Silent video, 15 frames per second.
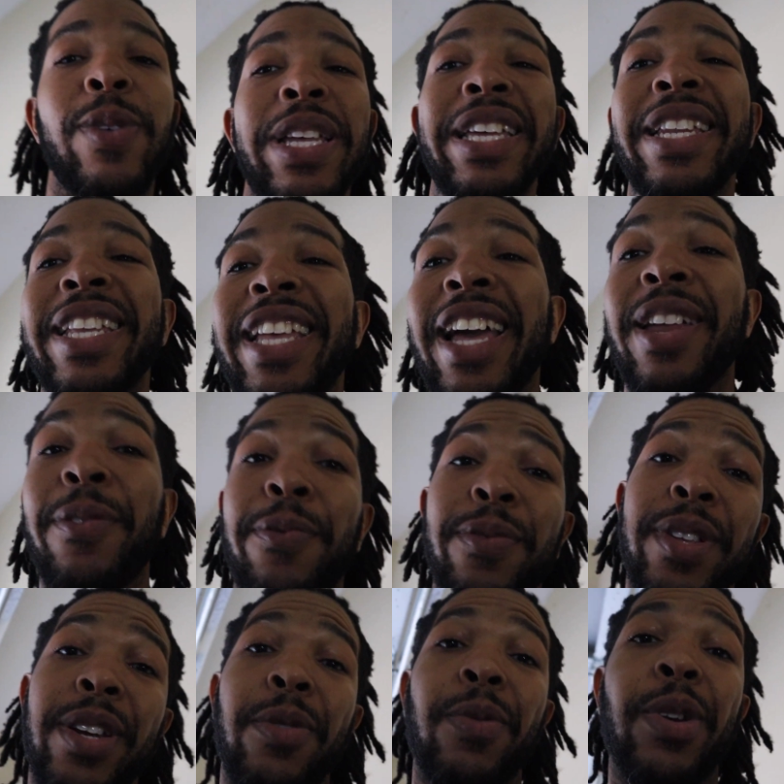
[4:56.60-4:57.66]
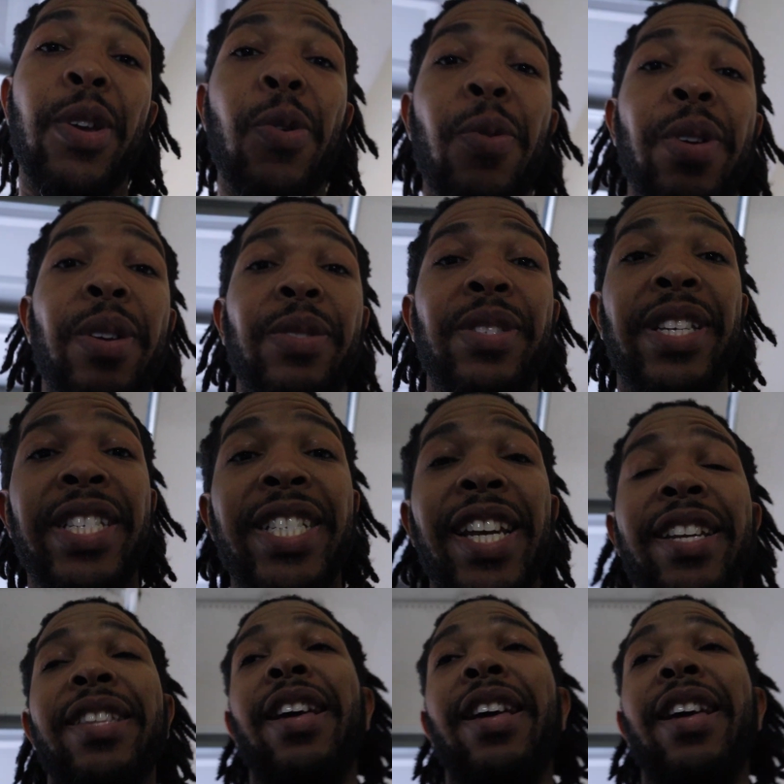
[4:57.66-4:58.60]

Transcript: we get any kind of flickering going on. So let's check